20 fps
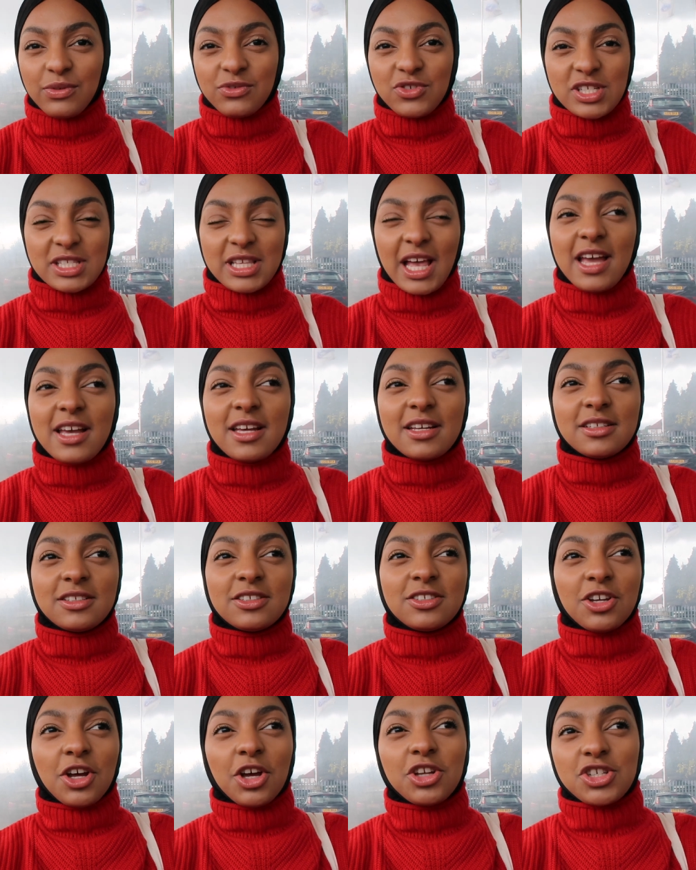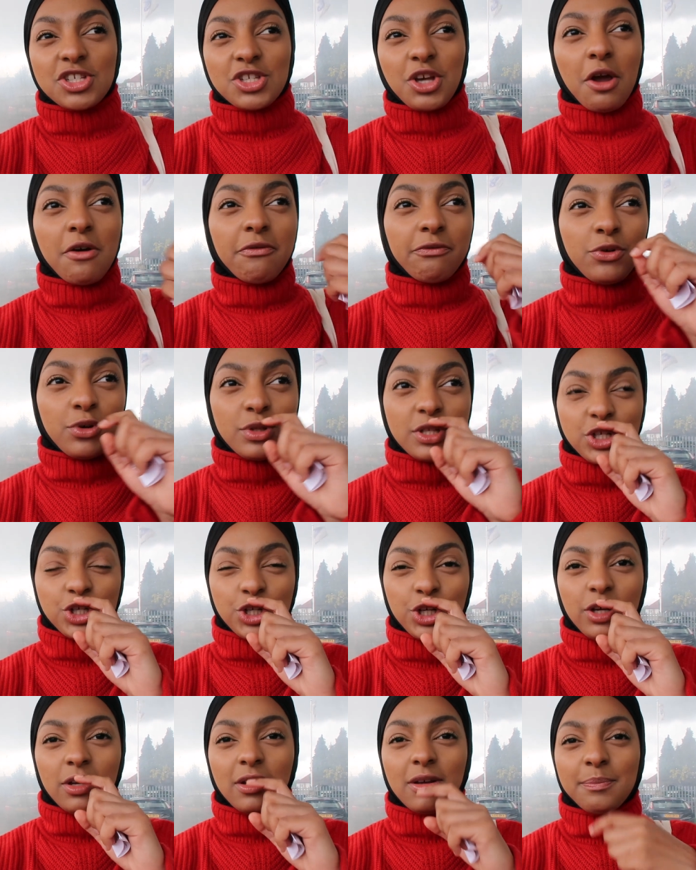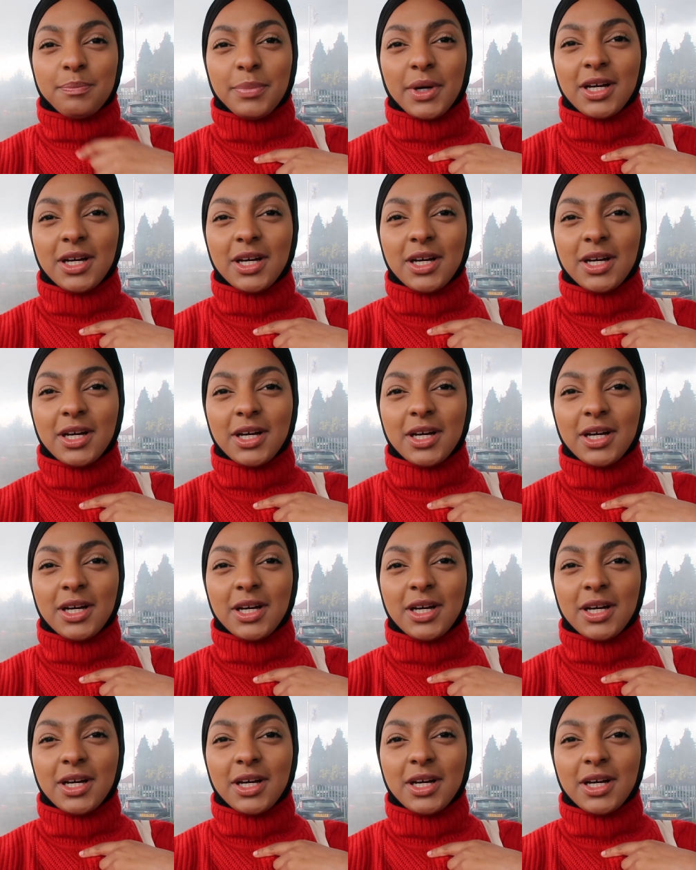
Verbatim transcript: with just like, you know, just going through the tube.